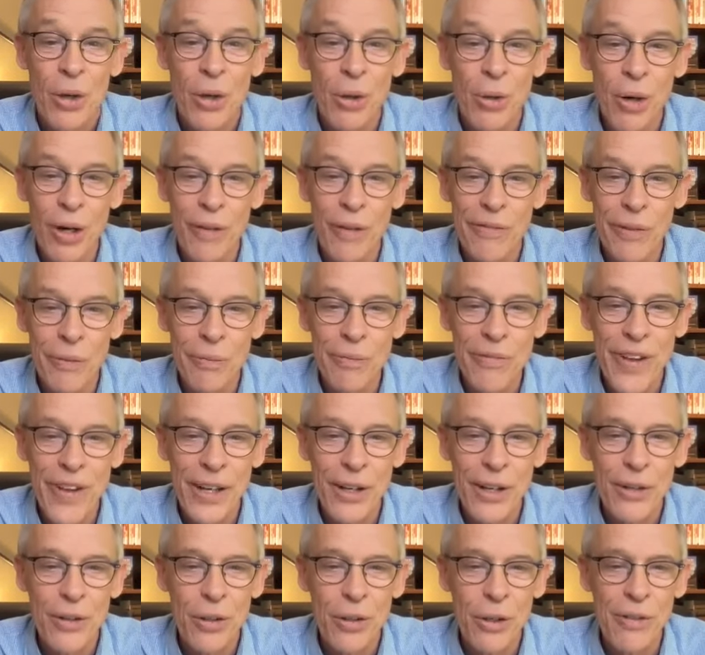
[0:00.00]
who are from
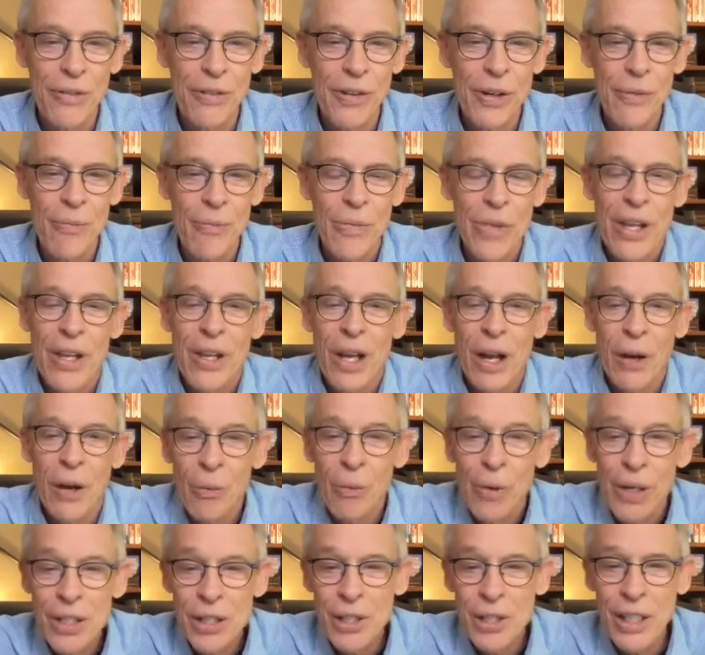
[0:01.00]
Vancouver,
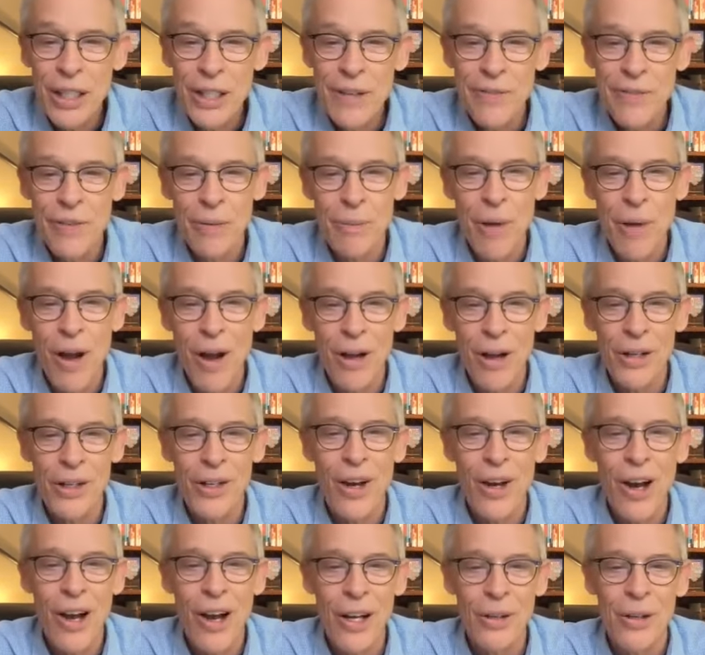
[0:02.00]
originally from Hong
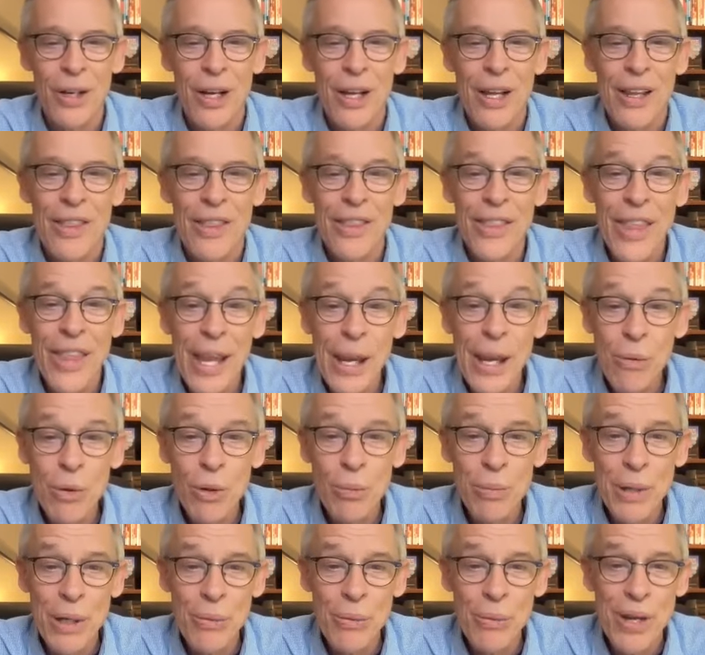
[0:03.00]
Kong, they
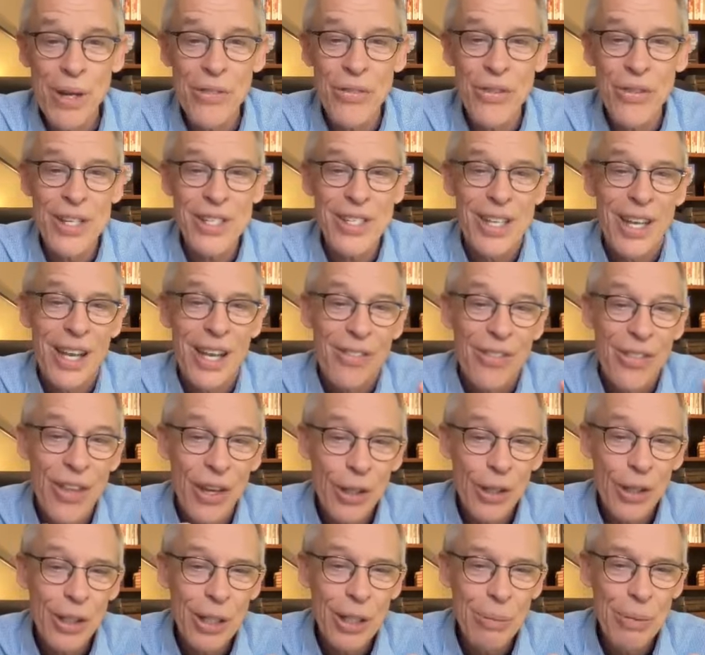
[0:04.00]
will be with us.
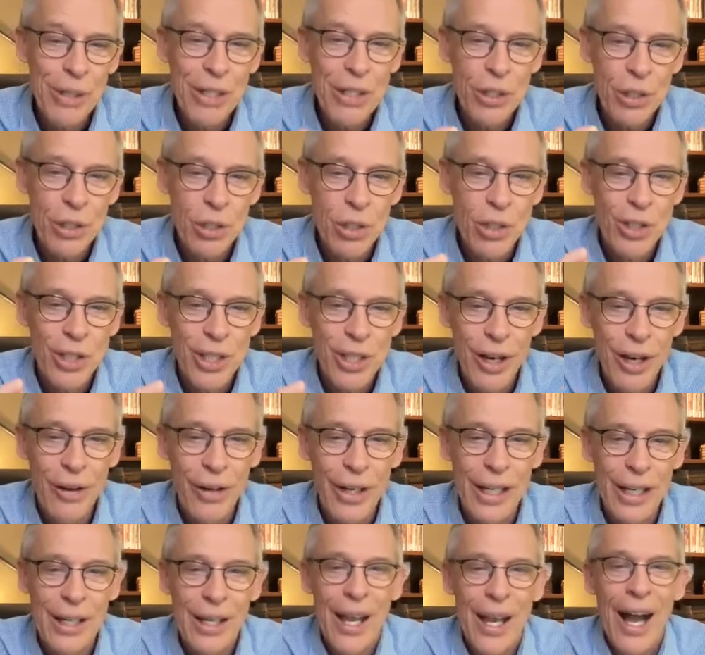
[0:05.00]
They're going to be just
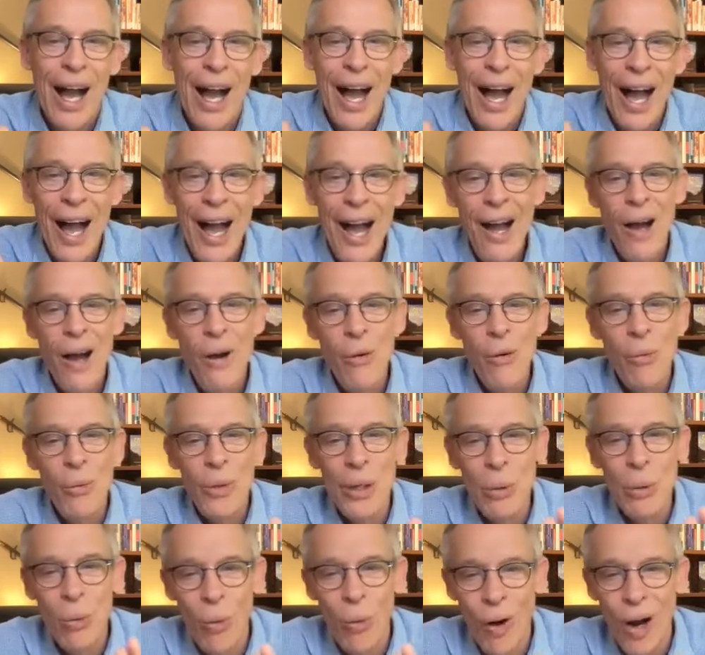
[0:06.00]
sharing how
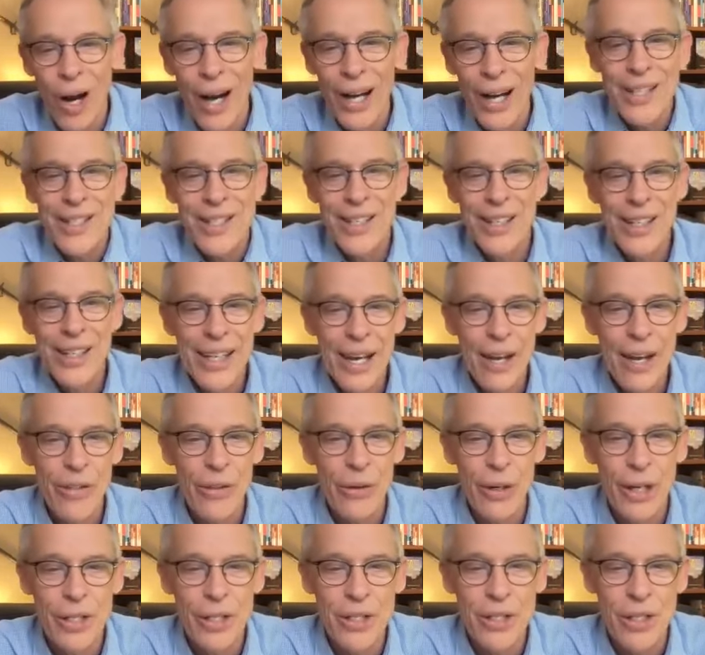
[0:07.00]
we walk
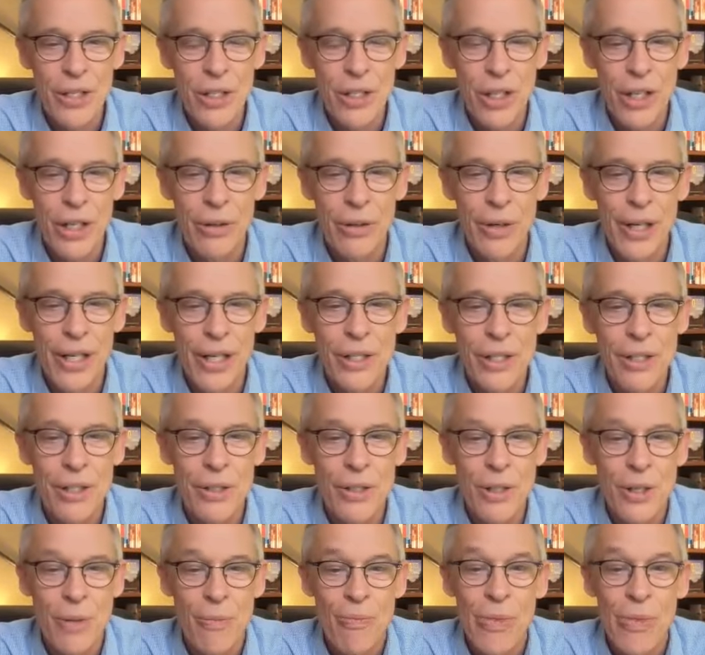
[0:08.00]
together as the
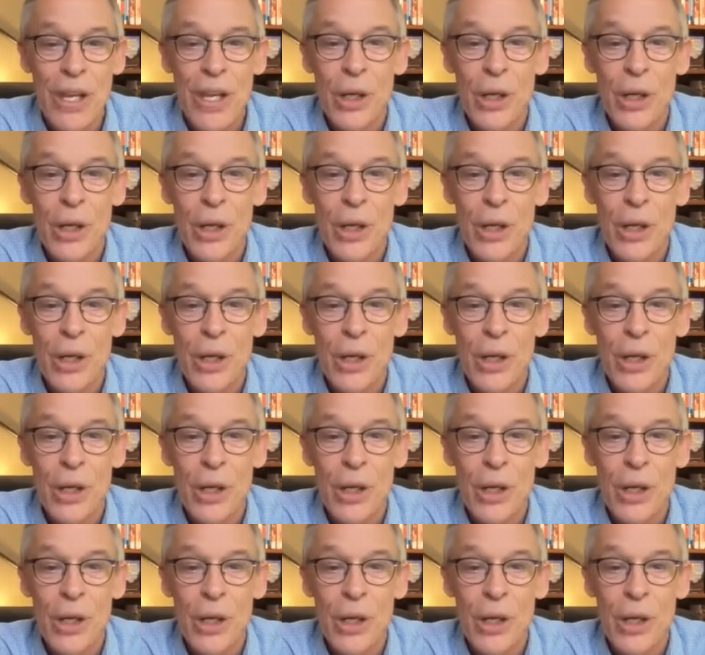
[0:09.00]
generations.